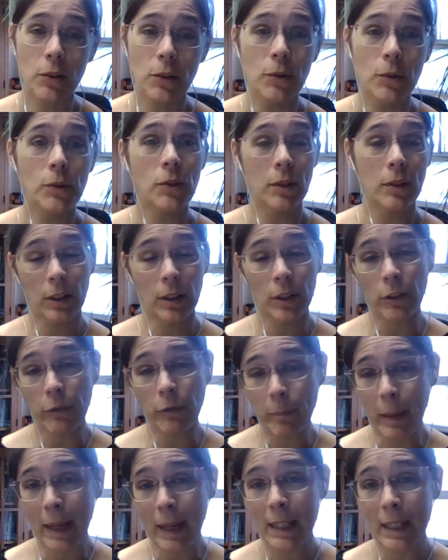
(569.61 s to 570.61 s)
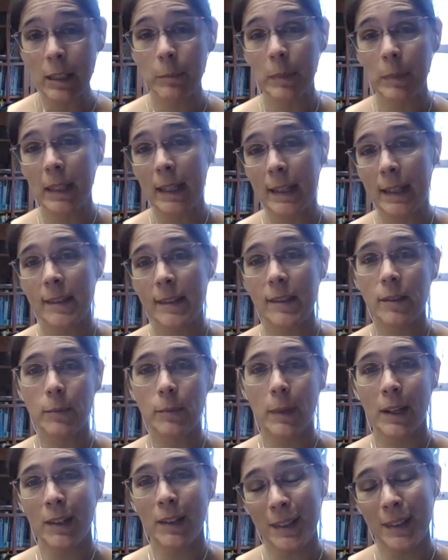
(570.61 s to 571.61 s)
use a lot of banker plants as
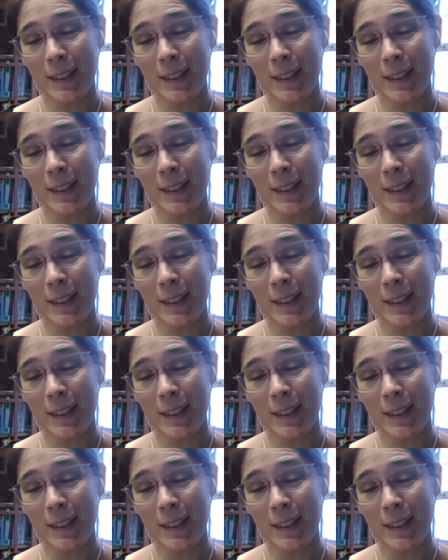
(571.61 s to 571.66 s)
well